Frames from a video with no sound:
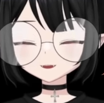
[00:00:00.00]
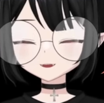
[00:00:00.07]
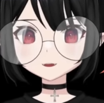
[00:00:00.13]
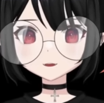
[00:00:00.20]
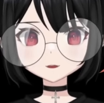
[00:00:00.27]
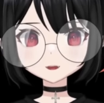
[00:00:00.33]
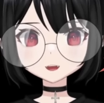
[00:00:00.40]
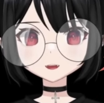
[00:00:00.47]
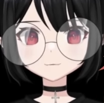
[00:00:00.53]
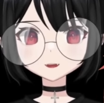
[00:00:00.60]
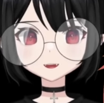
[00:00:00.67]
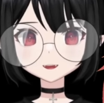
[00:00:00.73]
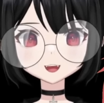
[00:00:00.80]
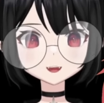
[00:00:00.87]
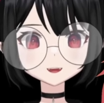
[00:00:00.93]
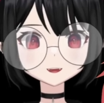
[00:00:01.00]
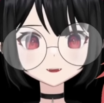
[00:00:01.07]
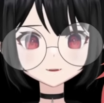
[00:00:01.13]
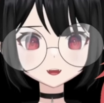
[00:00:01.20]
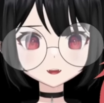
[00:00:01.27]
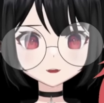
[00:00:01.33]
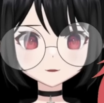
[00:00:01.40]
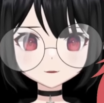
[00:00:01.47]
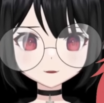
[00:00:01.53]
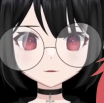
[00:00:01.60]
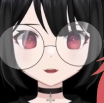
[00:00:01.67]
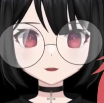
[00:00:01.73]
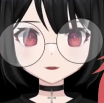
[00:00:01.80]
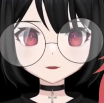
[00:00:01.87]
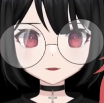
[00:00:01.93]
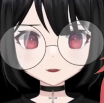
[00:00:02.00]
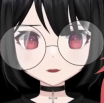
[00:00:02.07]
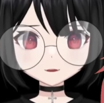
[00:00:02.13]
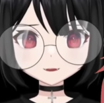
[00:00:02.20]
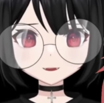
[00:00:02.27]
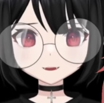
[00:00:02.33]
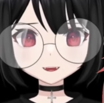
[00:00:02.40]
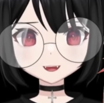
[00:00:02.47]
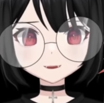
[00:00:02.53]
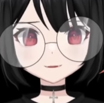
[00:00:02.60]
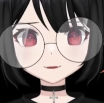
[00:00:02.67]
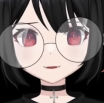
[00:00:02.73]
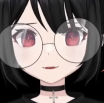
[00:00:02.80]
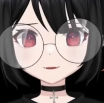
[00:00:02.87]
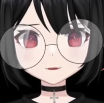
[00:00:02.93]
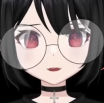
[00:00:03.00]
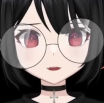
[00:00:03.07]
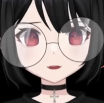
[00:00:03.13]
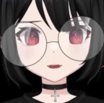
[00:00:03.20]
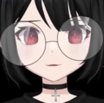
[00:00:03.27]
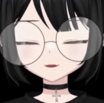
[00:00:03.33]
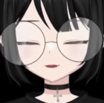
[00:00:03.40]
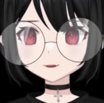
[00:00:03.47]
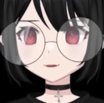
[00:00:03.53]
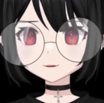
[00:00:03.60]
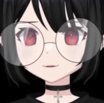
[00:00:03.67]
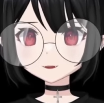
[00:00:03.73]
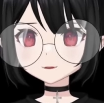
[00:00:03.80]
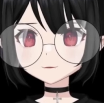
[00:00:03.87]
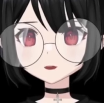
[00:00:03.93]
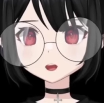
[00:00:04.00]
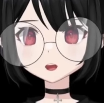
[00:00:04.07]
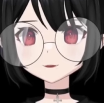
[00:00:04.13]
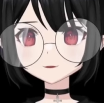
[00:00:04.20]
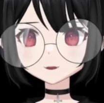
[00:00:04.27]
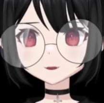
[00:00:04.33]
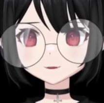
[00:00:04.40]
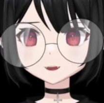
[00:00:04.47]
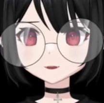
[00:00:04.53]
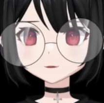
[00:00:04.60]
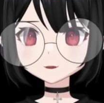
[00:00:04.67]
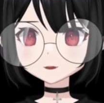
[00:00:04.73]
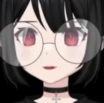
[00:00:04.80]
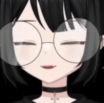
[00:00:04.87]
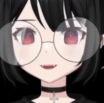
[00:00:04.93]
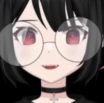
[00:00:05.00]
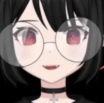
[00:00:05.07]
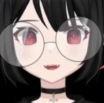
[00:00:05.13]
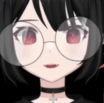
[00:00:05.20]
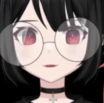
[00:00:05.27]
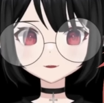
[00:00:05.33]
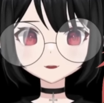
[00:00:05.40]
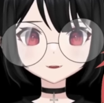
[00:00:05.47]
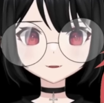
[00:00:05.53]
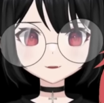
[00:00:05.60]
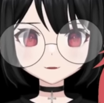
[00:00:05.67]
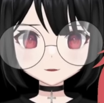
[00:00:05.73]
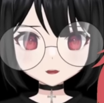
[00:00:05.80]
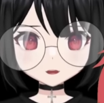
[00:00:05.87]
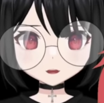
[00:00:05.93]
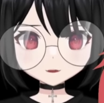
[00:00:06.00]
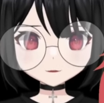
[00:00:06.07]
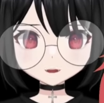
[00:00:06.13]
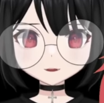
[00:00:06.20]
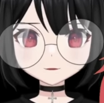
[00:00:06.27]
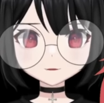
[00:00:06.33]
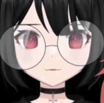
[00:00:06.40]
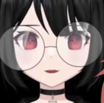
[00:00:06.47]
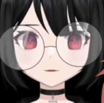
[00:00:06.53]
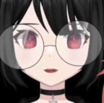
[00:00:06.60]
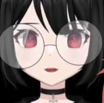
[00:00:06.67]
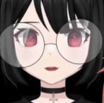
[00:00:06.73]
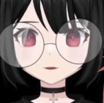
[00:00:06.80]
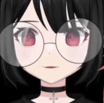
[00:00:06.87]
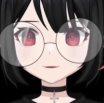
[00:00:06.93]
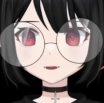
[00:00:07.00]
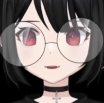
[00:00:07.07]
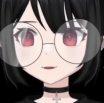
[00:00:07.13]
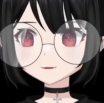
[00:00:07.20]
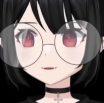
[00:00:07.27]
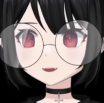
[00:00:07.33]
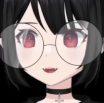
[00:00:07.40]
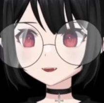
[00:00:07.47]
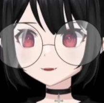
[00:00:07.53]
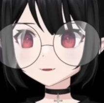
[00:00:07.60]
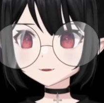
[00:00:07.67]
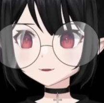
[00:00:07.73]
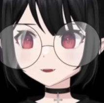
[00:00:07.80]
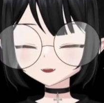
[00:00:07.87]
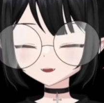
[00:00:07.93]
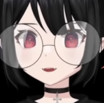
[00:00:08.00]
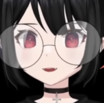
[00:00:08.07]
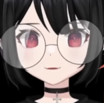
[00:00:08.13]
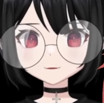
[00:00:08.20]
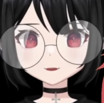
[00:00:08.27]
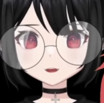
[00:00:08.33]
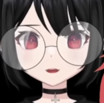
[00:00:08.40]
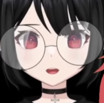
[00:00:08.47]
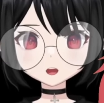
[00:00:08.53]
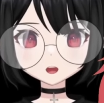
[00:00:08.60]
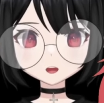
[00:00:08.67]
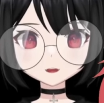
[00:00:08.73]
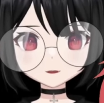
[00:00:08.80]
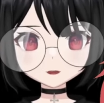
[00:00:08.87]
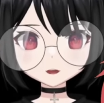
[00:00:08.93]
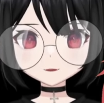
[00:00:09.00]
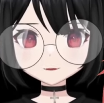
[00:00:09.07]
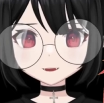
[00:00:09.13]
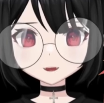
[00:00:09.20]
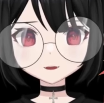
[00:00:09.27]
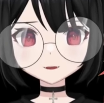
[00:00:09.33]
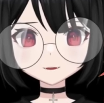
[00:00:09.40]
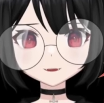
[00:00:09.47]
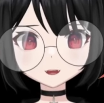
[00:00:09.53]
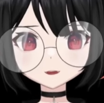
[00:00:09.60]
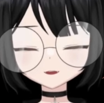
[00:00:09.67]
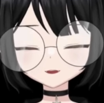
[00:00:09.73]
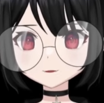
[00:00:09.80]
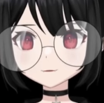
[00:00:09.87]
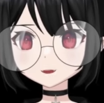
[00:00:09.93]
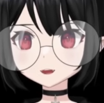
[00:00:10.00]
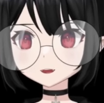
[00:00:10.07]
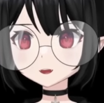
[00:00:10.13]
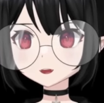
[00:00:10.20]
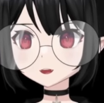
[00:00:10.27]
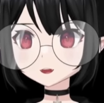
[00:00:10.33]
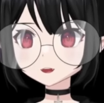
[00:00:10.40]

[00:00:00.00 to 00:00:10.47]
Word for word: You can't find any examples of people using it as a slur on places like Twitter, for example. It's just a term for people saying a very hardcore Niji Sanji defender.